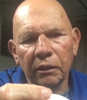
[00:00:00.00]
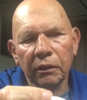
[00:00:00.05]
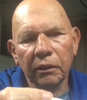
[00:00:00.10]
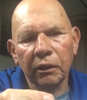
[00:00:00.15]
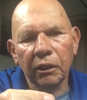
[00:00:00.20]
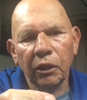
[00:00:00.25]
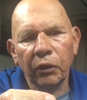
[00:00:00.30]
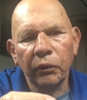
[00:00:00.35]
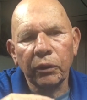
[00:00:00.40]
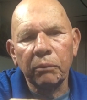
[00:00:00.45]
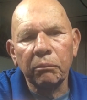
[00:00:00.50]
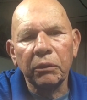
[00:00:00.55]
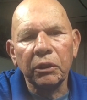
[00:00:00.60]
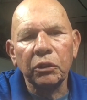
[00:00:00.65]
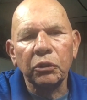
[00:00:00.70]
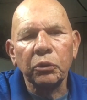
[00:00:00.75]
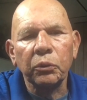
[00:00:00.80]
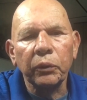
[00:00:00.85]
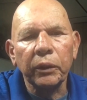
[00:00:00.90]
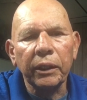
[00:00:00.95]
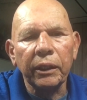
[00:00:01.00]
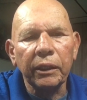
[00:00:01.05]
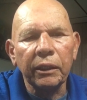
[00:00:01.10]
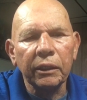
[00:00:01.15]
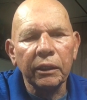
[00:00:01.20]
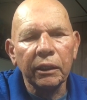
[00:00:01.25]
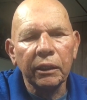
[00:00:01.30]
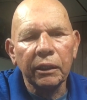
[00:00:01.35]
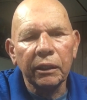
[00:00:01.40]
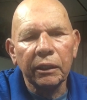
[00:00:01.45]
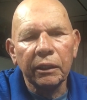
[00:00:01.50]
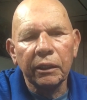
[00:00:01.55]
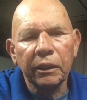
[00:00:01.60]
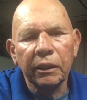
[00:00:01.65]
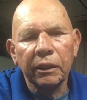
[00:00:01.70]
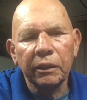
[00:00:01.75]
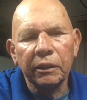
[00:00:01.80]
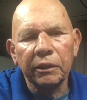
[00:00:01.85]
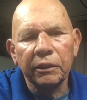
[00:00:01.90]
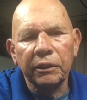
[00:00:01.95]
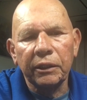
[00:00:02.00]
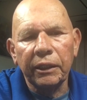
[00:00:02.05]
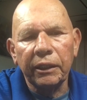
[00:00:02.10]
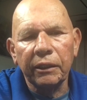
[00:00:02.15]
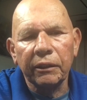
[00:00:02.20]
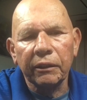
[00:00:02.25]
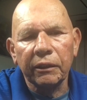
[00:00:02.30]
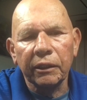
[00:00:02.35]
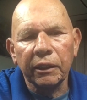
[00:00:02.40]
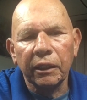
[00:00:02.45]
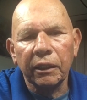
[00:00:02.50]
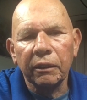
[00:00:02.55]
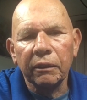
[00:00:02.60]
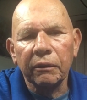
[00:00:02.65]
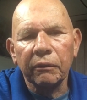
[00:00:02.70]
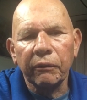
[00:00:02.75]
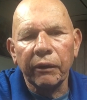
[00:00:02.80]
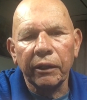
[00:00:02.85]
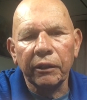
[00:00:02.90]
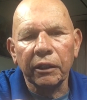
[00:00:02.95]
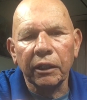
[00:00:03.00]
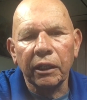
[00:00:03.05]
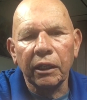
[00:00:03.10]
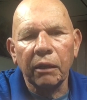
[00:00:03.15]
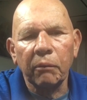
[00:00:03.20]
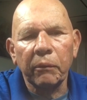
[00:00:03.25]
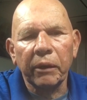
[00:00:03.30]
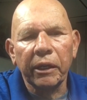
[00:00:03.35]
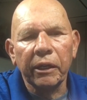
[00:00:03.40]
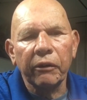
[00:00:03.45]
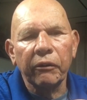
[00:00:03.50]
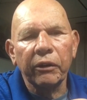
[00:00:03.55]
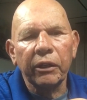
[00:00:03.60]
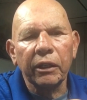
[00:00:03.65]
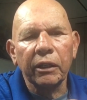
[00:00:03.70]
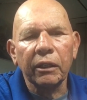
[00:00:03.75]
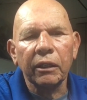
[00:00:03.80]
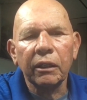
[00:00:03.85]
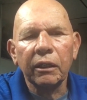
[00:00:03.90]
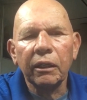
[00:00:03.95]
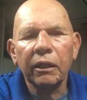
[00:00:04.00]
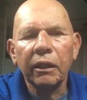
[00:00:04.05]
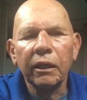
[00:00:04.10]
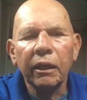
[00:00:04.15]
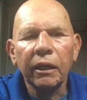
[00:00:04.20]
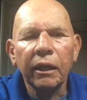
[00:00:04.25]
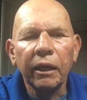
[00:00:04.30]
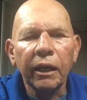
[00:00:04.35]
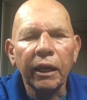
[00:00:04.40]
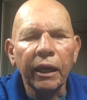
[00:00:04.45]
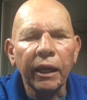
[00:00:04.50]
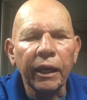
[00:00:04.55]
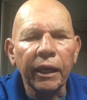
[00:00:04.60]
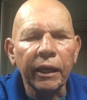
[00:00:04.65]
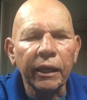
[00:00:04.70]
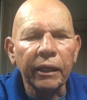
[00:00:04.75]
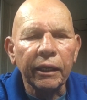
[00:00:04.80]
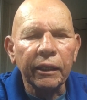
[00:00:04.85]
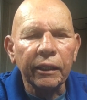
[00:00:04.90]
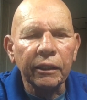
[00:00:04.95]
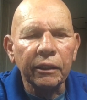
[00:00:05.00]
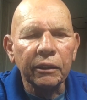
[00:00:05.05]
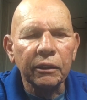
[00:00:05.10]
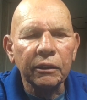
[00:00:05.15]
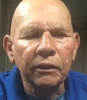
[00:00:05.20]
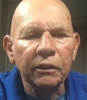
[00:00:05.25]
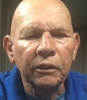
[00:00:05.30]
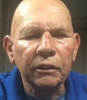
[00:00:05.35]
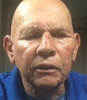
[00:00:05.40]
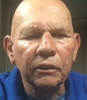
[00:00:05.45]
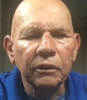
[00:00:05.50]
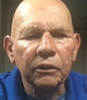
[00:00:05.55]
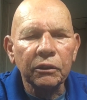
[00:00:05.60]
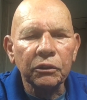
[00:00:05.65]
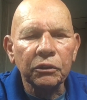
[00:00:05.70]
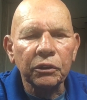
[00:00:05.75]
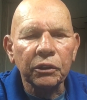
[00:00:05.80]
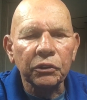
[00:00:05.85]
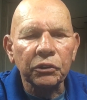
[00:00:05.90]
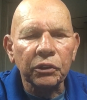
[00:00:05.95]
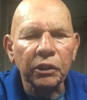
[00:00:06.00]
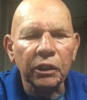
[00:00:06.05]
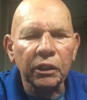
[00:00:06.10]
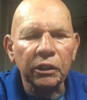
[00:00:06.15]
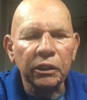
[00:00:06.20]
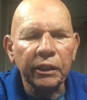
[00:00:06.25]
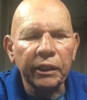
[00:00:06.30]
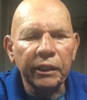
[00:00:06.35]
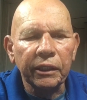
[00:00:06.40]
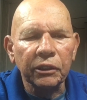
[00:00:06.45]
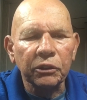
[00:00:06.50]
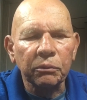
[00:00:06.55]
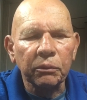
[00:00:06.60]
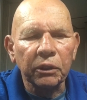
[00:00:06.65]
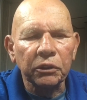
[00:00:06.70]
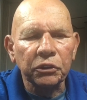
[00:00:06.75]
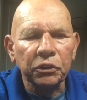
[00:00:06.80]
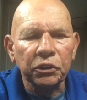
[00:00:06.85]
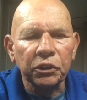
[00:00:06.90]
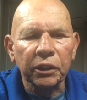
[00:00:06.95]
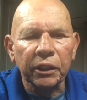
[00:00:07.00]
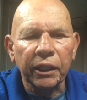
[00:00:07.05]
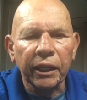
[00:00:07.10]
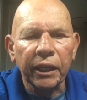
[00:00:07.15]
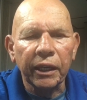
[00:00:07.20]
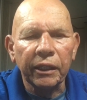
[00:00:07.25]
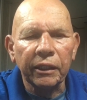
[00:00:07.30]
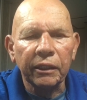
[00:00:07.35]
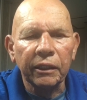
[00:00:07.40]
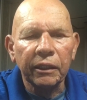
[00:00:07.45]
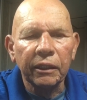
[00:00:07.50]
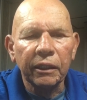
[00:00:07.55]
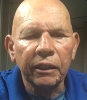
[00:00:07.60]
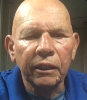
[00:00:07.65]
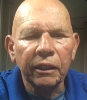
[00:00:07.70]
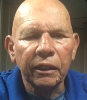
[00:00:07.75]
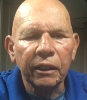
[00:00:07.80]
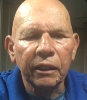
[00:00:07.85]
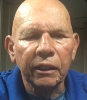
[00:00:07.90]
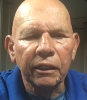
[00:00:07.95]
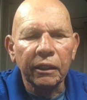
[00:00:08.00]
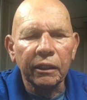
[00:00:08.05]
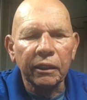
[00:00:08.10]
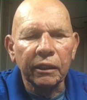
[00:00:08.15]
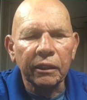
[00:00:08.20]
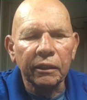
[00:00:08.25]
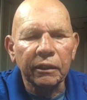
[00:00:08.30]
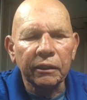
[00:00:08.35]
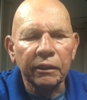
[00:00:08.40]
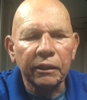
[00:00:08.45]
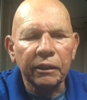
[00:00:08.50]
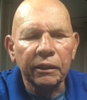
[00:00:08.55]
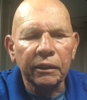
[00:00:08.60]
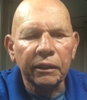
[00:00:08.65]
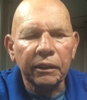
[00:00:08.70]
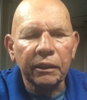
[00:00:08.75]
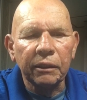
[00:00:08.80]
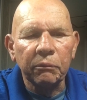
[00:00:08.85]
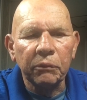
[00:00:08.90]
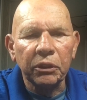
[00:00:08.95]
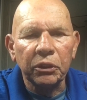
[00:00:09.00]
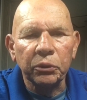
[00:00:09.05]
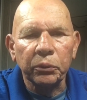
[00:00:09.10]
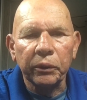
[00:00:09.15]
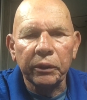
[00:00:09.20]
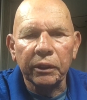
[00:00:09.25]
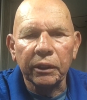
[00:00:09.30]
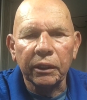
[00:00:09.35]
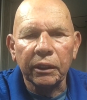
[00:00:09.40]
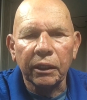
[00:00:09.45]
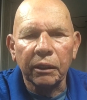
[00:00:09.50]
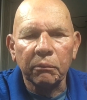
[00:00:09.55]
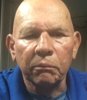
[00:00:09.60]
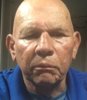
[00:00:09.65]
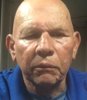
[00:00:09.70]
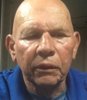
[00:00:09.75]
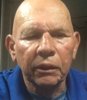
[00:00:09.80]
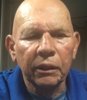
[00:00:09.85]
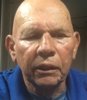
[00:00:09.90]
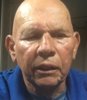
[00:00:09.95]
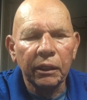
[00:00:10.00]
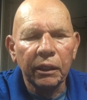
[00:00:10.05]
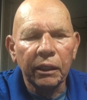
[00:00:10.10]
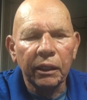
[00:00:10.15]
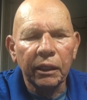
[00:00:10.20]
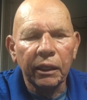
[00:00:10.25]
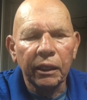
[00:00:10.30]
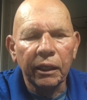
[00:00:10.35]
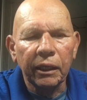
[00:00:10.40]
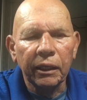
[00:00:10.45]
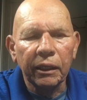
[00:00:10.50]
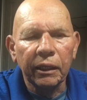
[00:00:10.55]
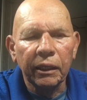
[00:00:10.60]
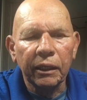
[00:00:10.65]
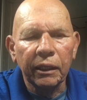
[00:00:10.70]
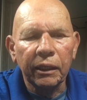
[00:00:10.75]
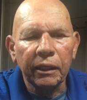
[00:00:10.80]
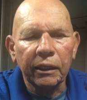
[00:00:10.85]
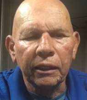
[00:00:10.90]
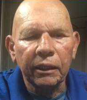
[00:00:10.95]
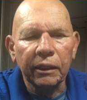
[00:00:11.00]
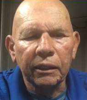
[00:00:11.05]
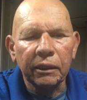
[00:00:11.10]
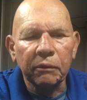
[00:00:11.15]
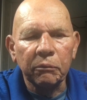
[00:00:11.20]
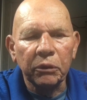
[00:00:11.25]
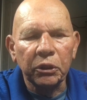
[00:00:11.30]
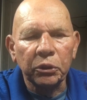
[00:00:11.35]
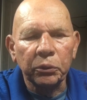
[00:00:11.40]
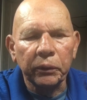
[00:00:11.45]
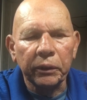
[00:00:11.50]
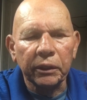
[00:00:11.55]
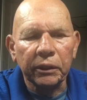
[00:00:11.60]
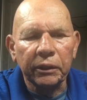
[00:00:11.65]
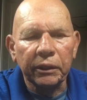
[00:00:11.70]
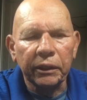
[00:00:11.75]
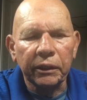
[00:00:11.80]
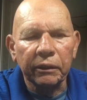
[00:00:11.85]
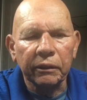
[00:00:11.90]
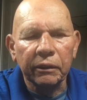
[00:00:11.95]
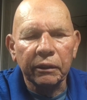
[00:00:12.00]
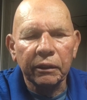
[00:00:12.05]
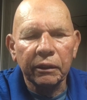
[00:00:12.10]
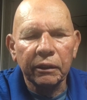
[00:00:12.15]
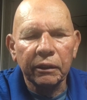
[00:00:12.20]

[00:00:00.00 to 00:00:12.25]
go in between the teeth and around the gum area, and just to clean as much as you can in between the gum and in between the teeth.